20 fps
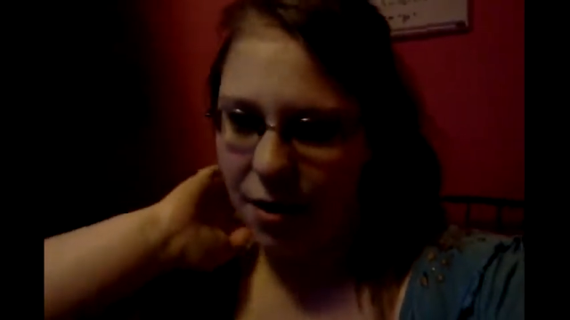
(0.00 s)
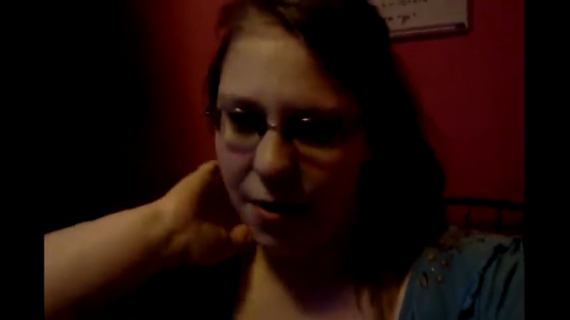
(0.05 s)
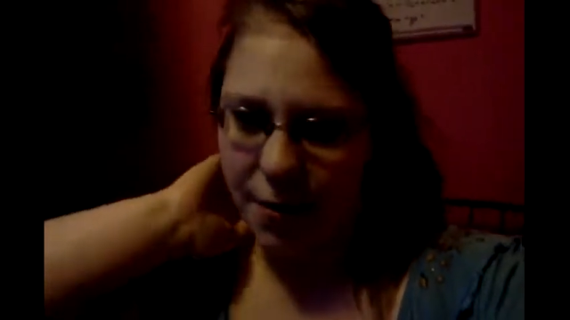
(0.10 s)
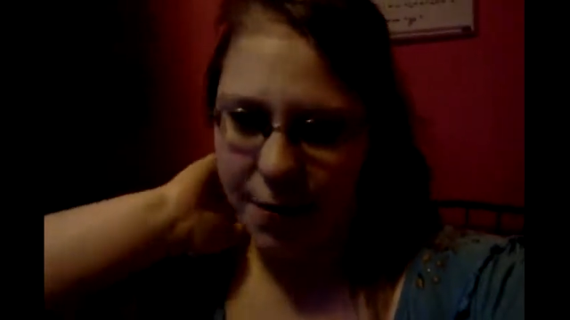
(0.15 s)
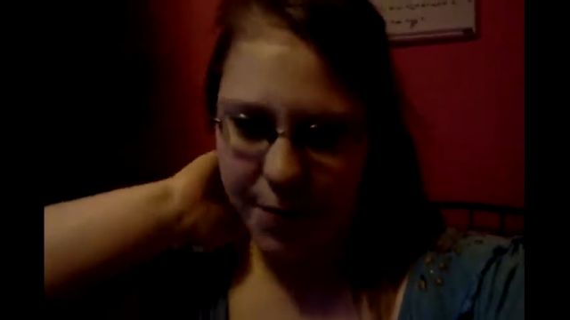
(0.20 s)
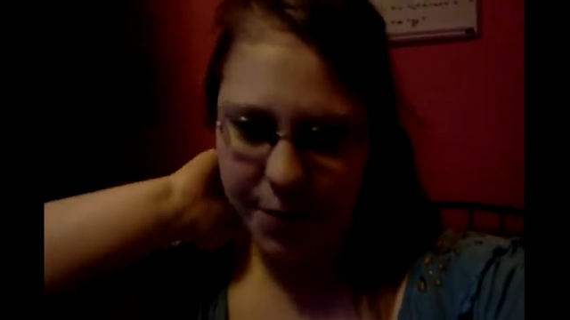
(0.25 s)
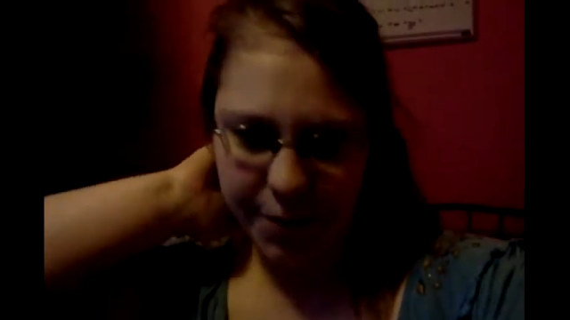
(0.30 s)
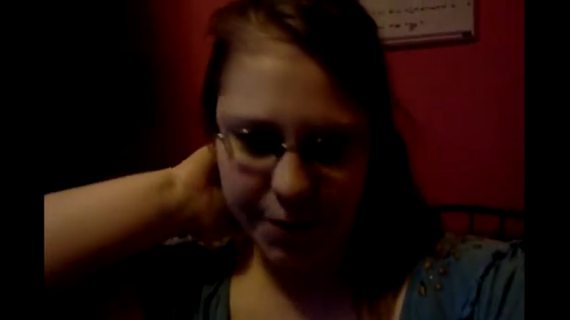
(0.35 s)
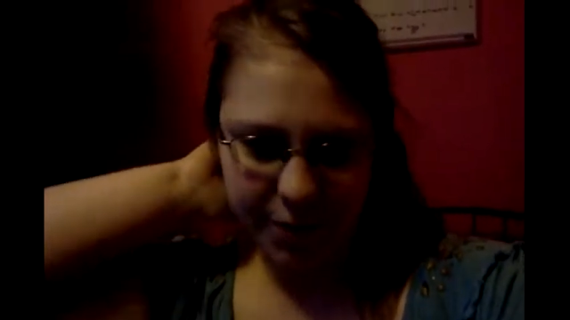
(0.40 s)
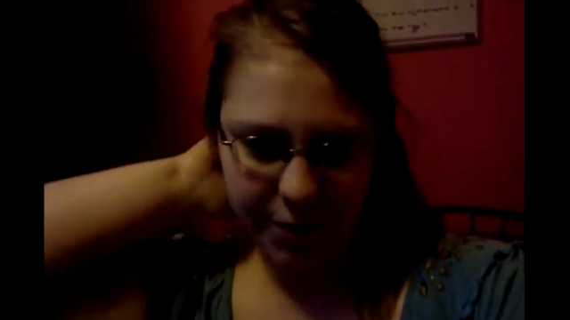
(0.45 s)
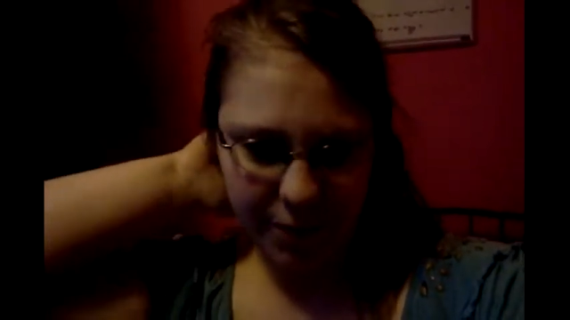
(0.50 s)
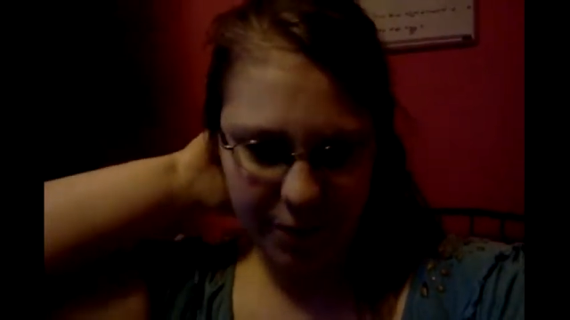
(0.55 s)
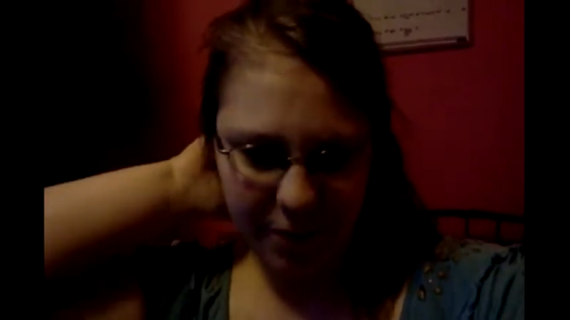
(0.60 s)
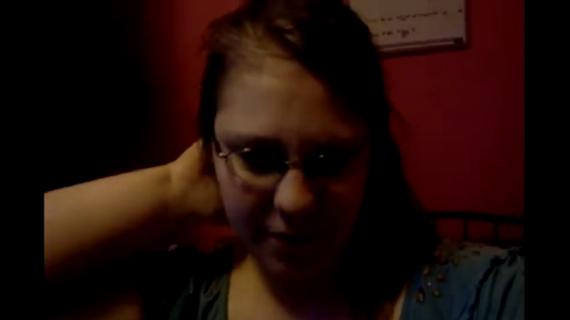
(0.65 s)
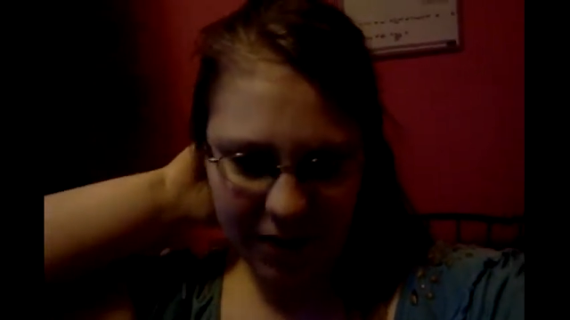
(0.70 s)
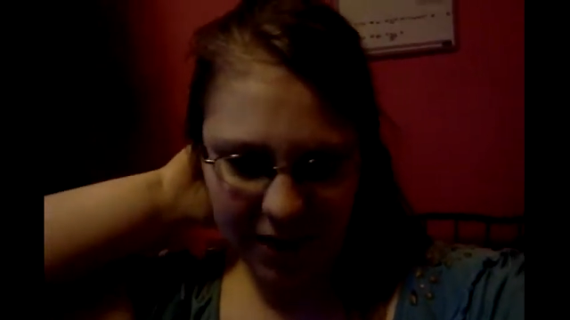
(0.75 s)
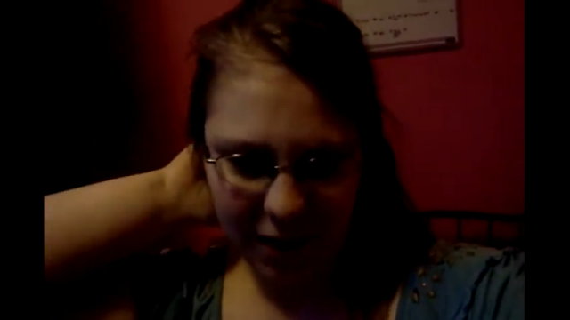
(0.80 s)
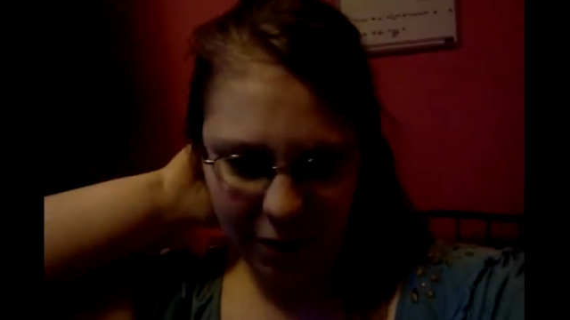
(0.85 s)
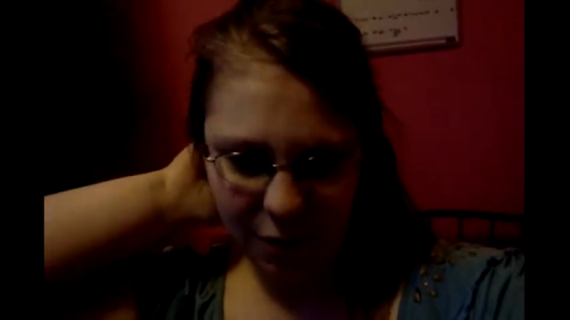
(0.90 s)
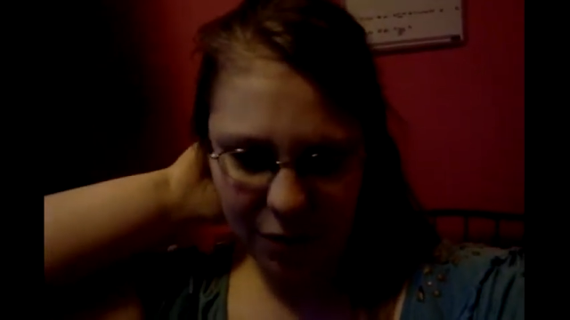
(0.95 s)
Um,
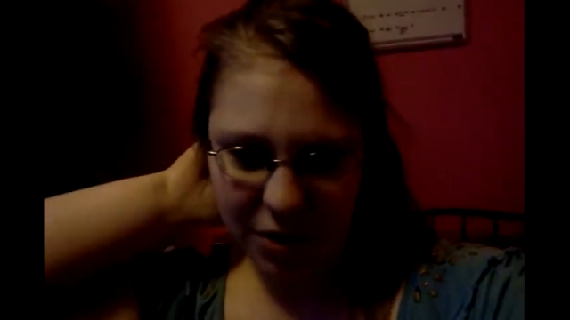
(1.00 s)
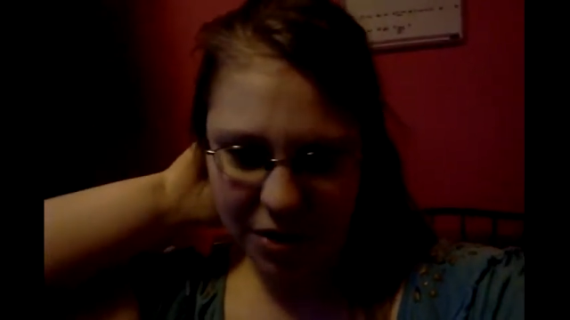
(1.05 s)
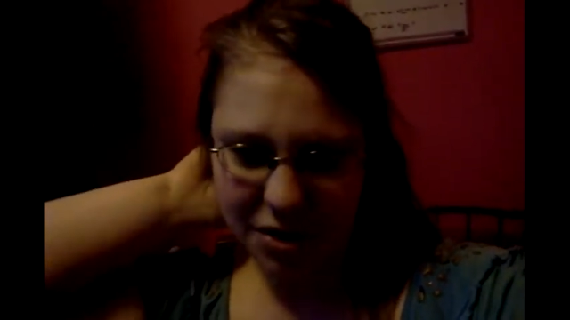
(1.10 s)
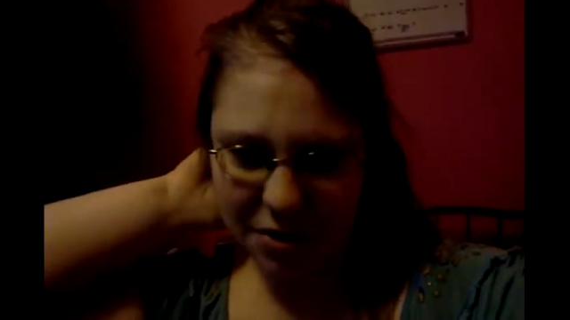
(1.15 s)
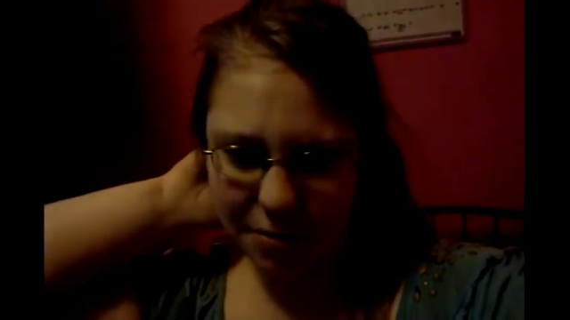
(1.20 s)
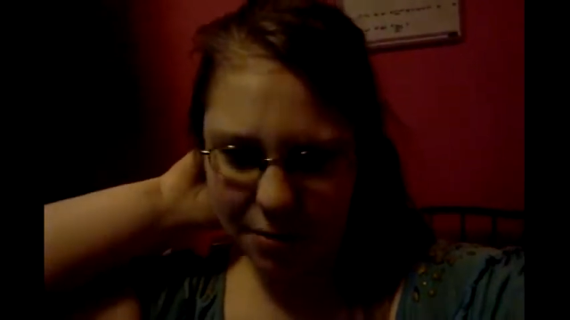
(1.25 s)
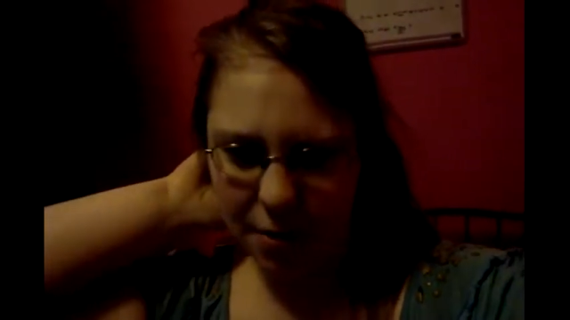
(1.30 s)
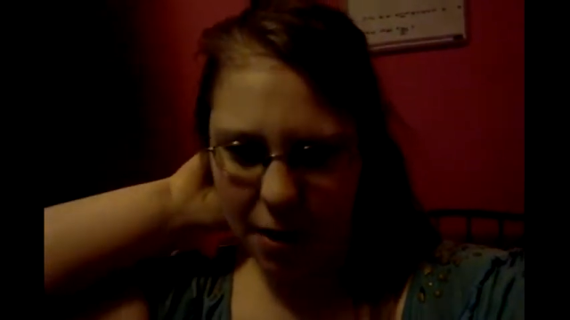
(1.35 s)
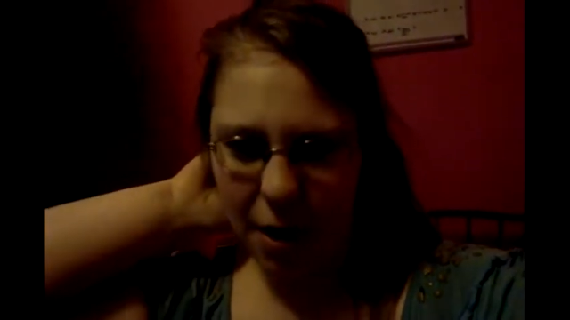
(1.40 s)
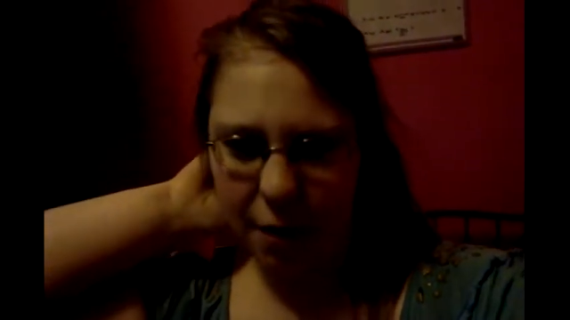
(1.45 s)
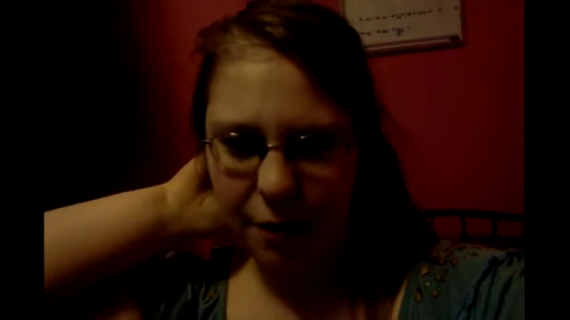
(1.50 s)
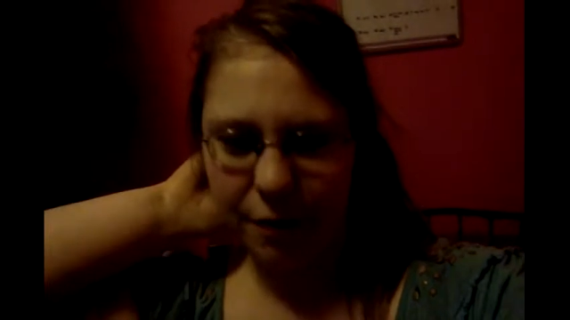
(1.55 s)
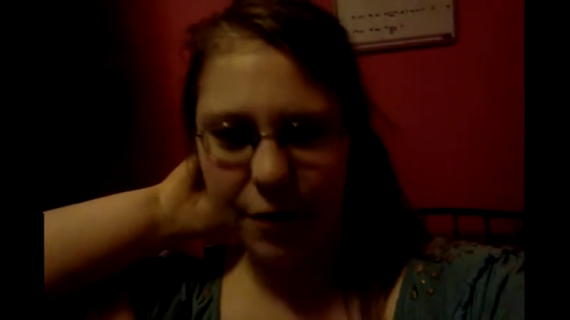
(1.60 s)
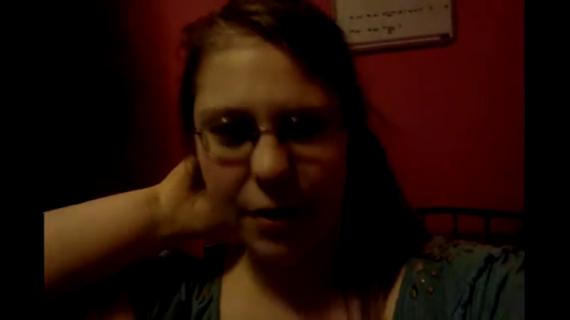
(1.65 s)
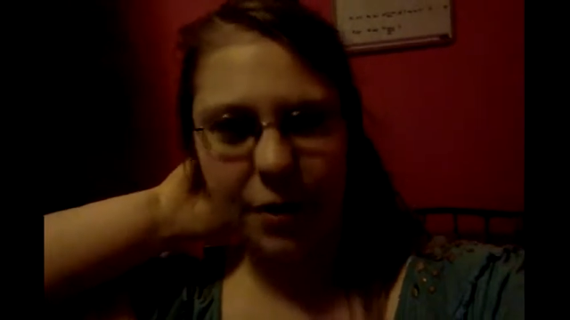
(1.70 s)
yeah, we were